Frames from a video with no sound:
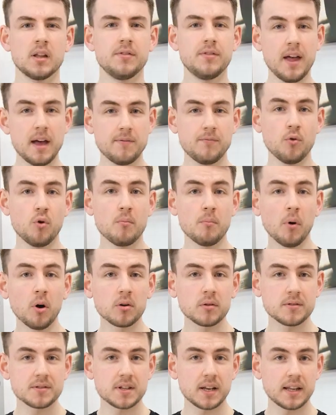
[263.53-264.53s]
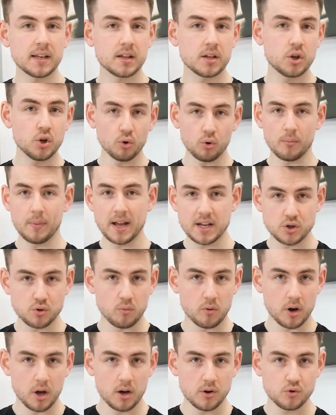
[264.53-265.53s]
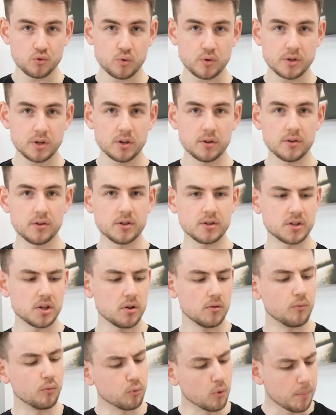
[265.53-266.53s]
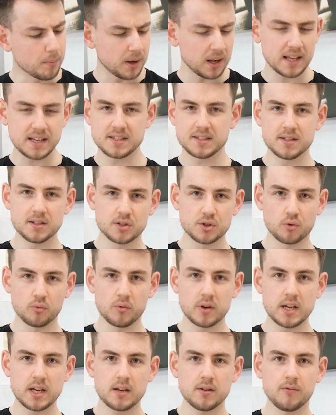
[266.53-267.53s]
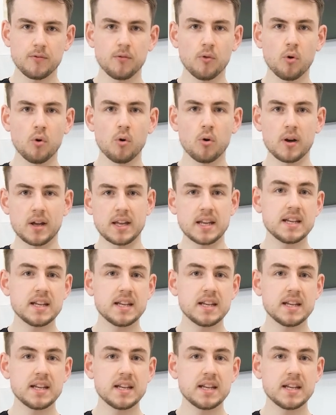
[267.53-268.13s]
Therefore, models like the Hurom H100 that have replaced the screen for